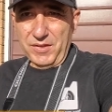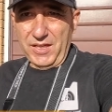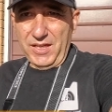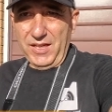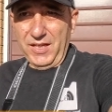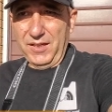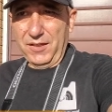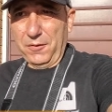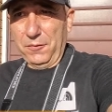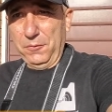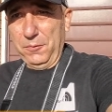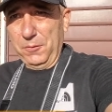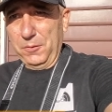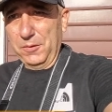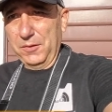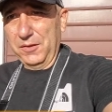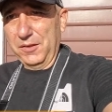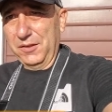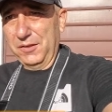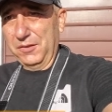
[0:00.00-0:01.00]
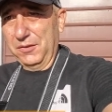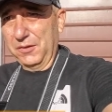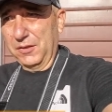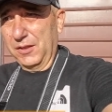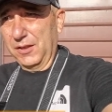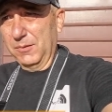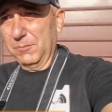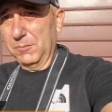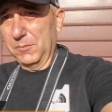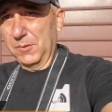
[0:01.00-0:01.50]
and I thought this
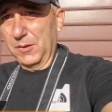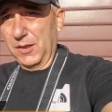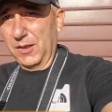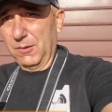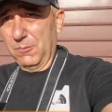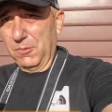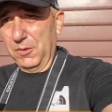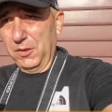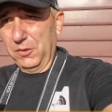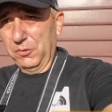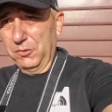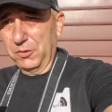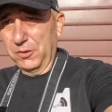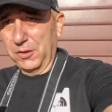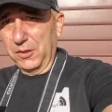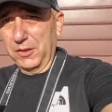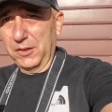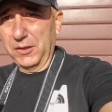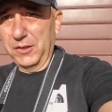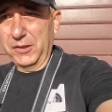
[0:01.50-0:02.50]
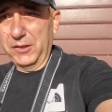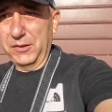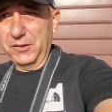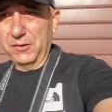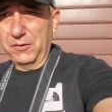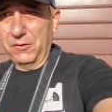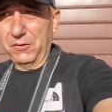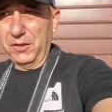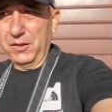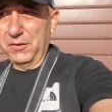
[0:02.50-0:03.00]
time I want to try
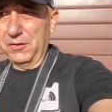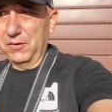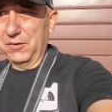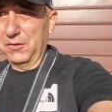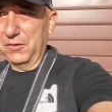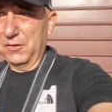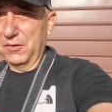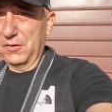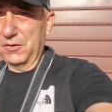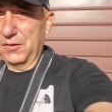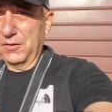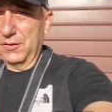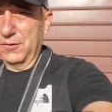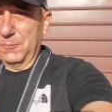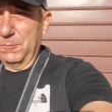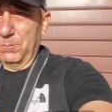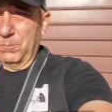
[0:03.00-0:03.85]
things